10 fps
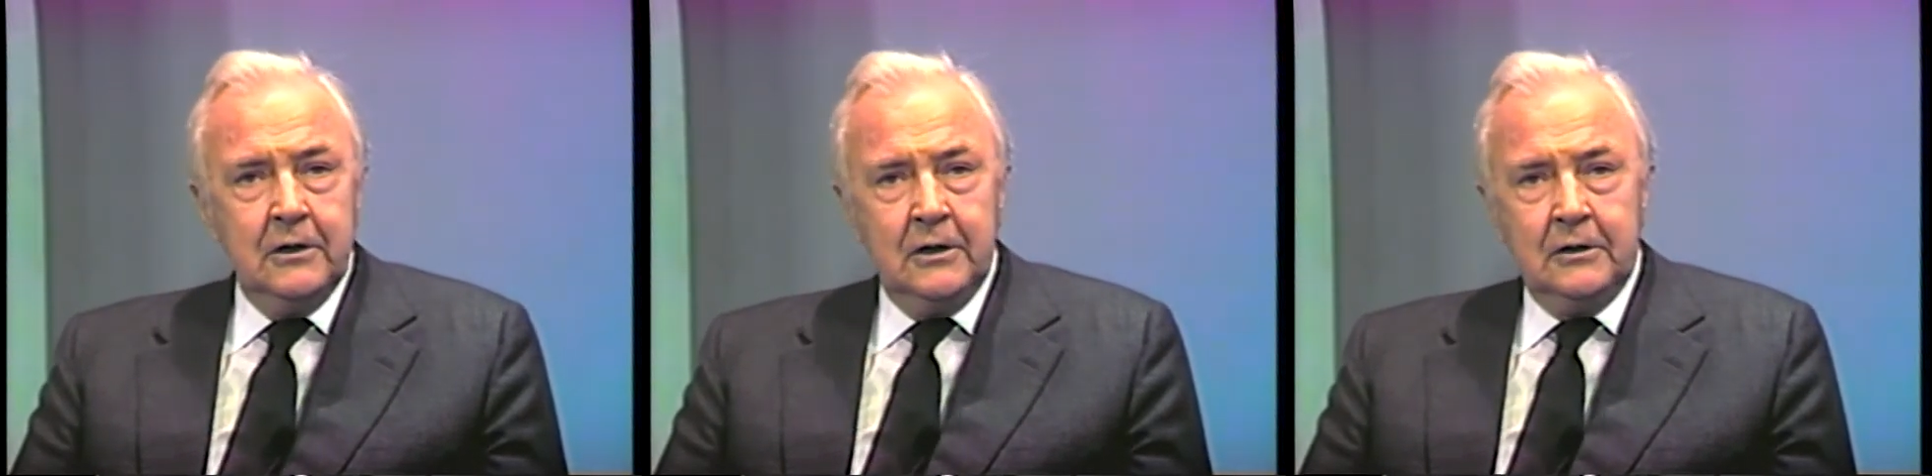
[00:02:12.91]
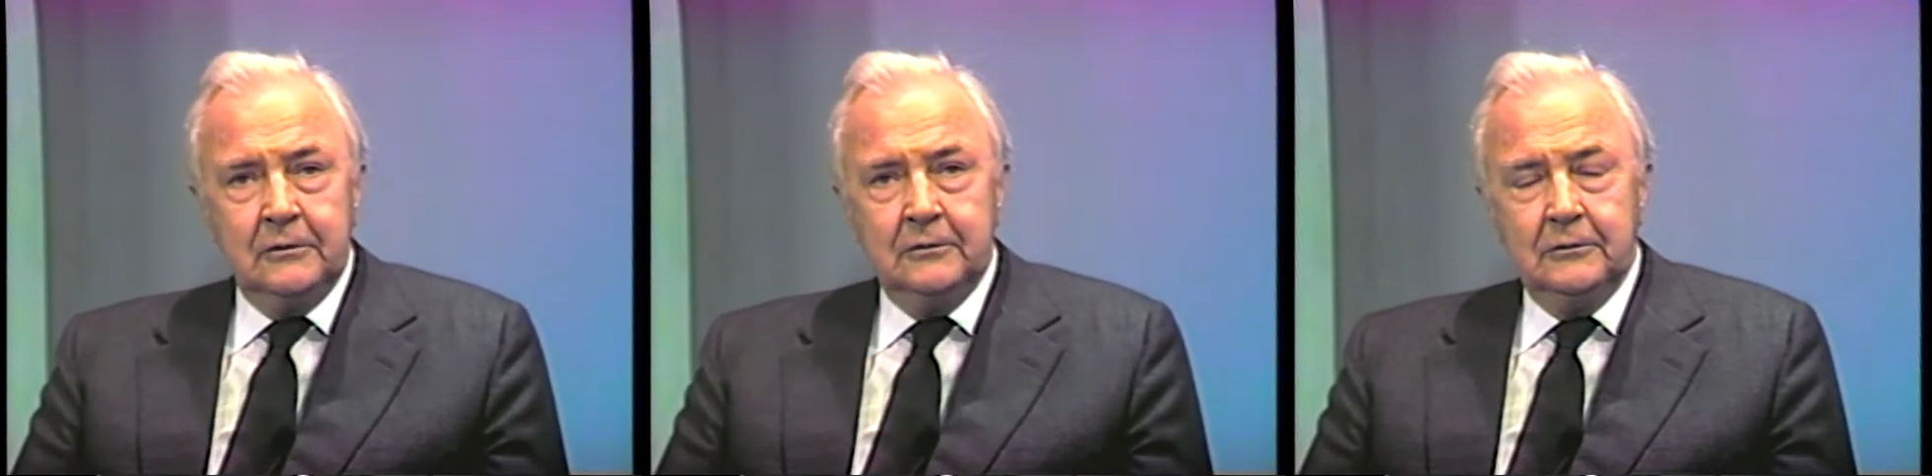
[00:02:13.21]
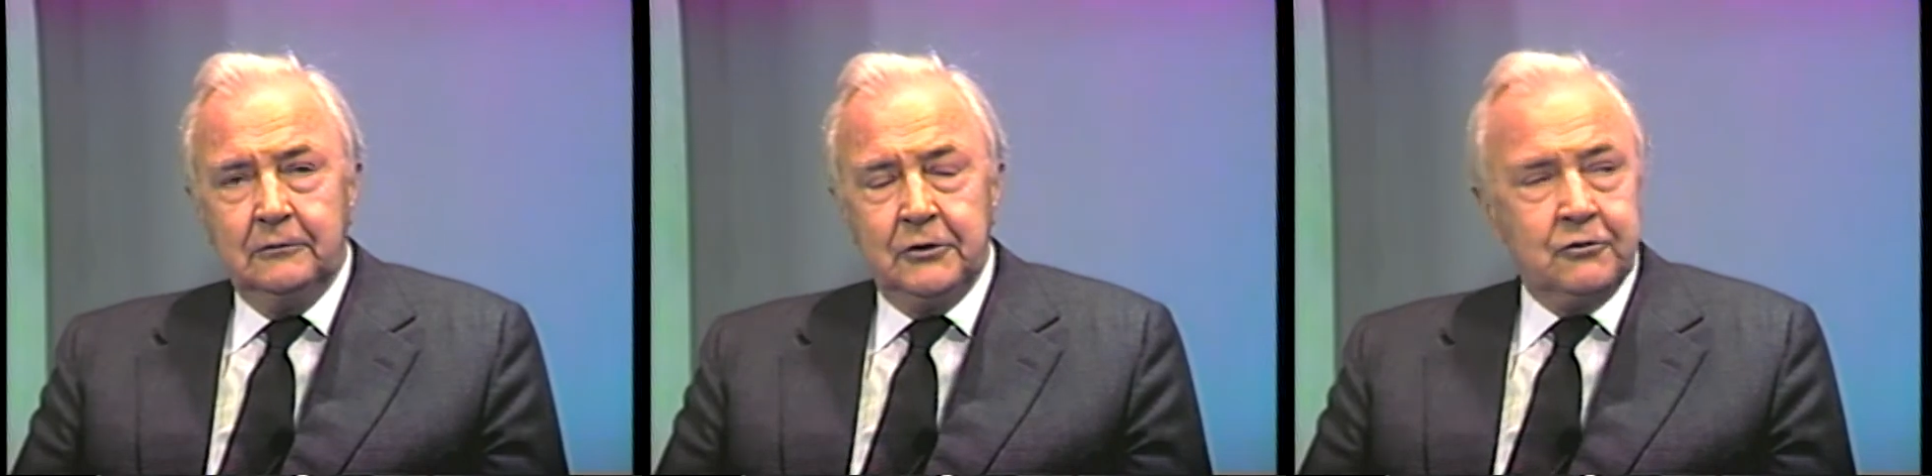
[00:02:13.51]

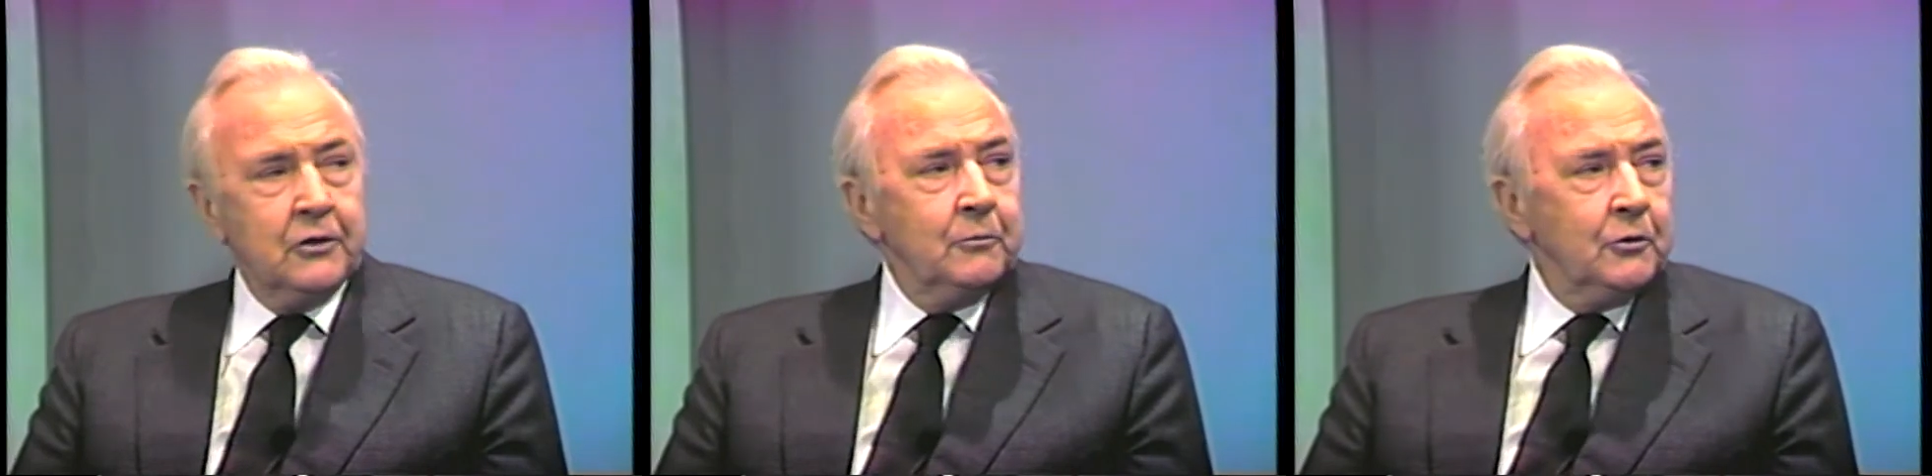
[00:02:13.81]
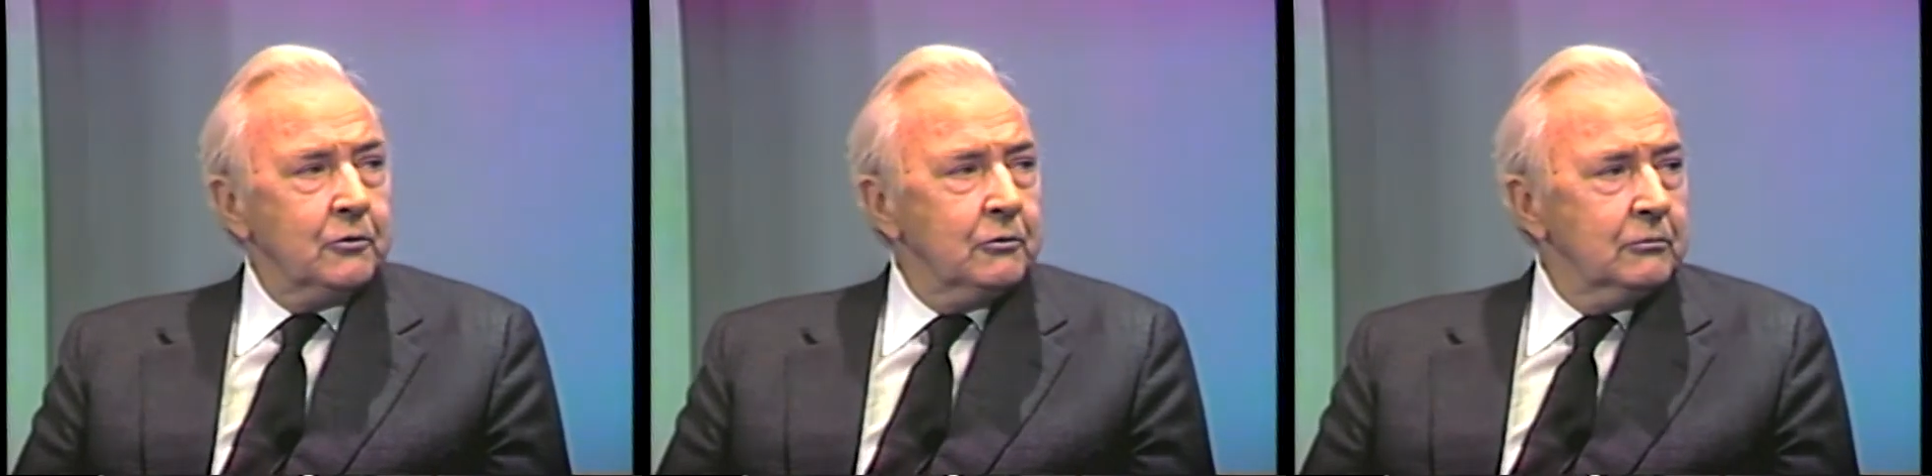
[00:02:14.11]
for tribute.